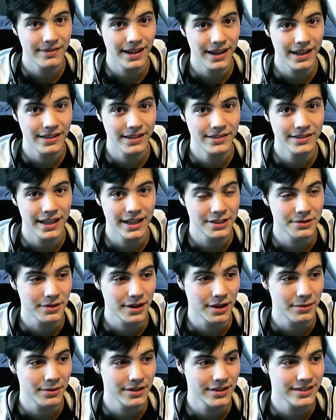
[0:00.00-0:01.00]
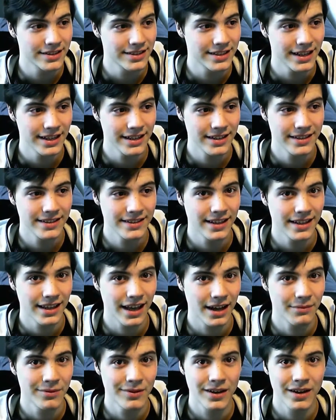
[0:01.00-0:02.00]
And that's what I wanted to say. Like,
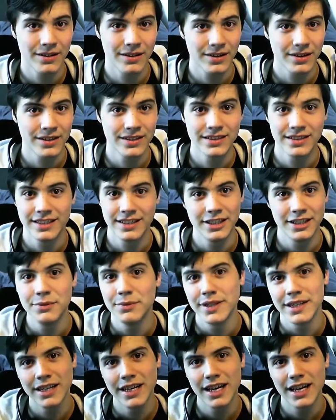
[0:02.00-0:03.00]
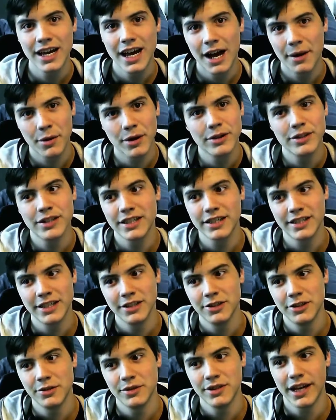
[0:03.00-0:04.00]
I'm going to
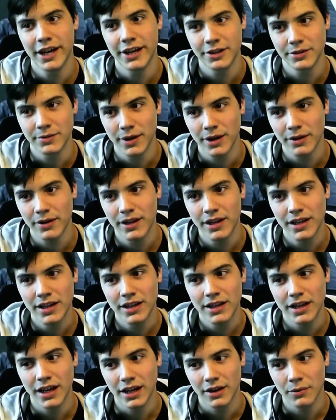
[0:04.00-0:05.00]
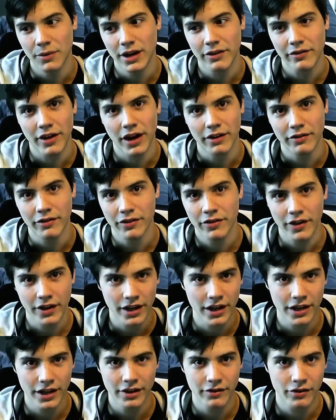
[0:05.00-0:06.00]
continue doing that as well. Like, whenever I have a
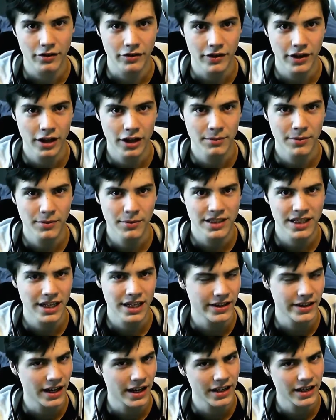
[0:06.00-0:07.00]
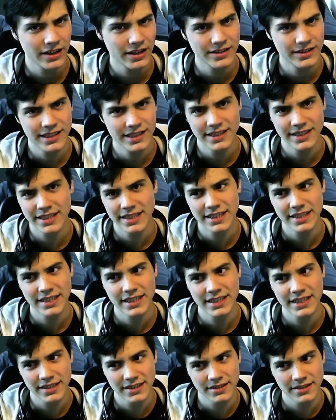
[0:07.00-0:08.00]
funny idea for a video, but it's kind of like, this
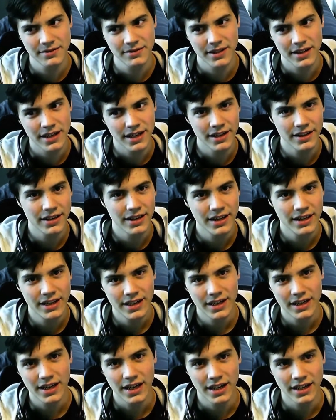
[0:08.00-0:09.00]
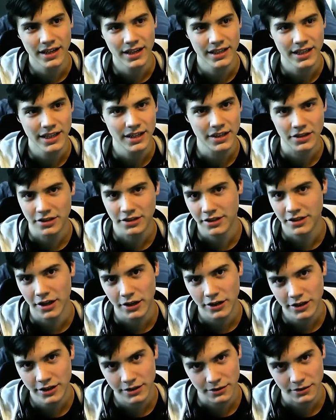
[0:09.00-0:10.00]
doesn't really, like, it either
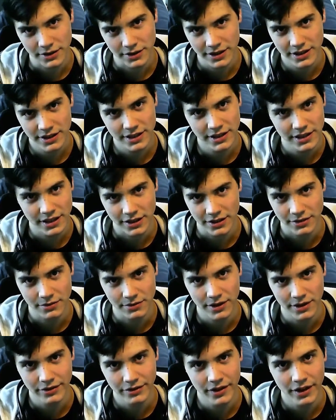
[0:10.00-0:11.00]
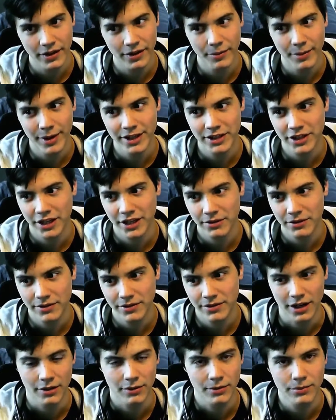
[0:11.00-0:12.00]
sucks or it doesn't really fit on the main channel,
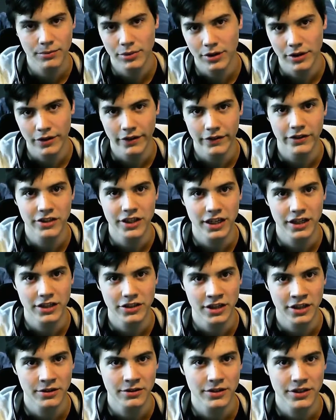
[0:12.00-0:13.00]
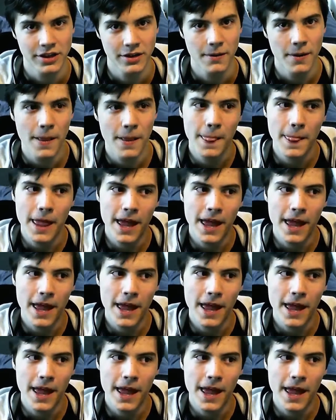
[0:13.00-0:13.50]
then I'll put it on the second channel. So